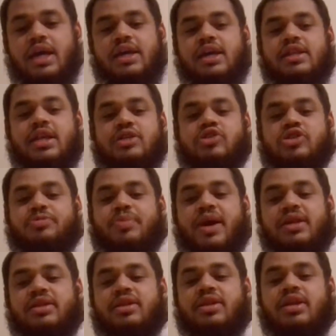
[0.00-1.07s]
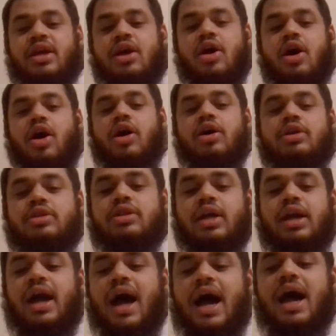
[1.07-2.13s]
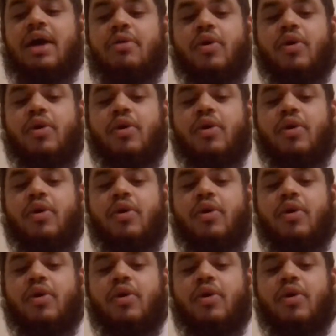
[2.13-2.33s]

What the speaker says: You're disrespecting the guy